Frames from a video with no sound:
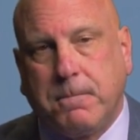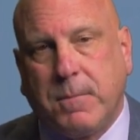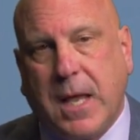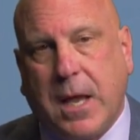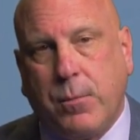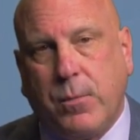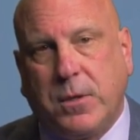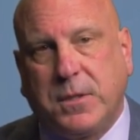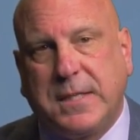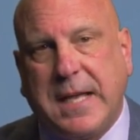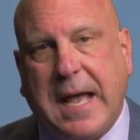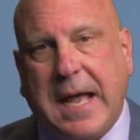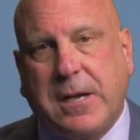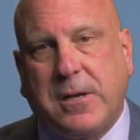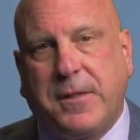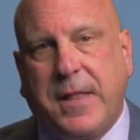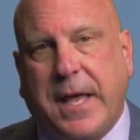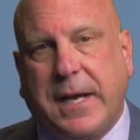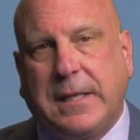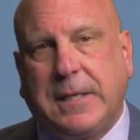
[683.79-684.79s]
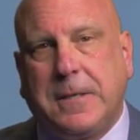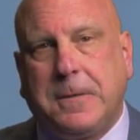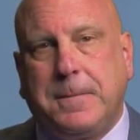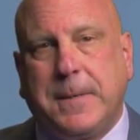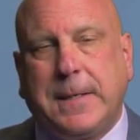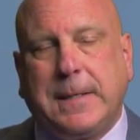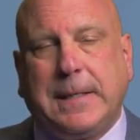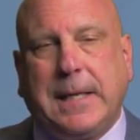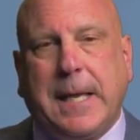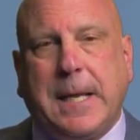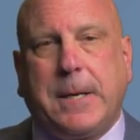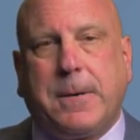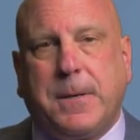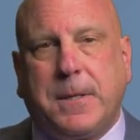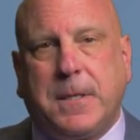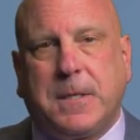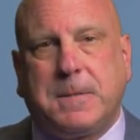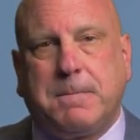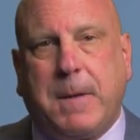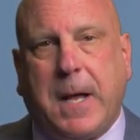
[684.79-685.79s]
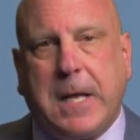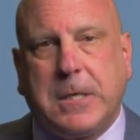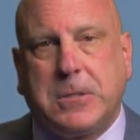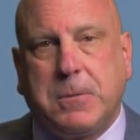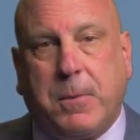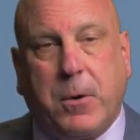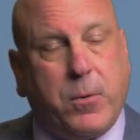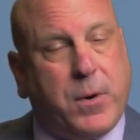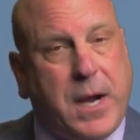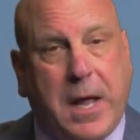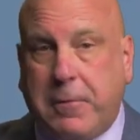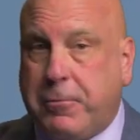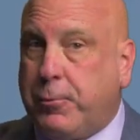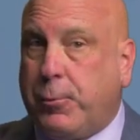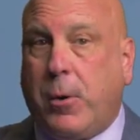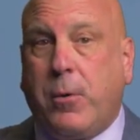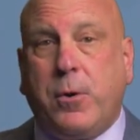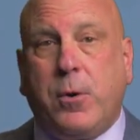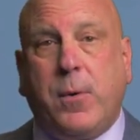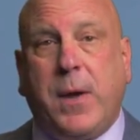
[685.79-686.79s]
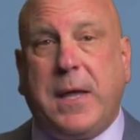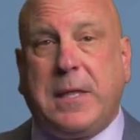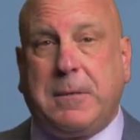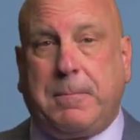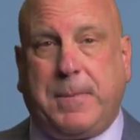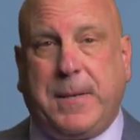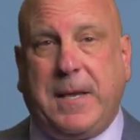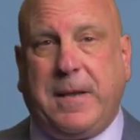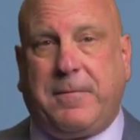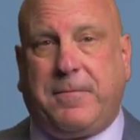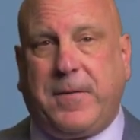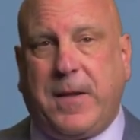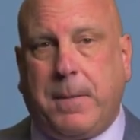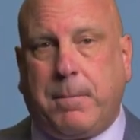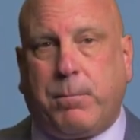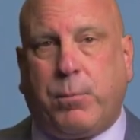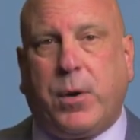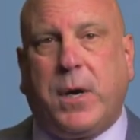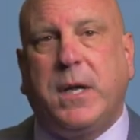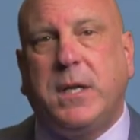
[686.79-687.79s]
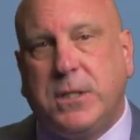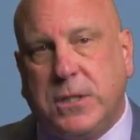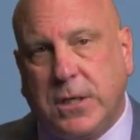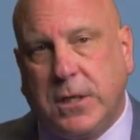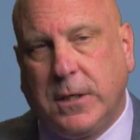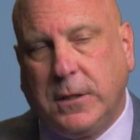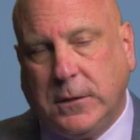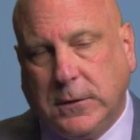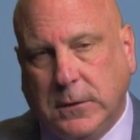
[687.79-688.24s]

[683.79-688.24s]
And we'll tackle that a little bit later in this module. But we're not throwing away the PFM bridge.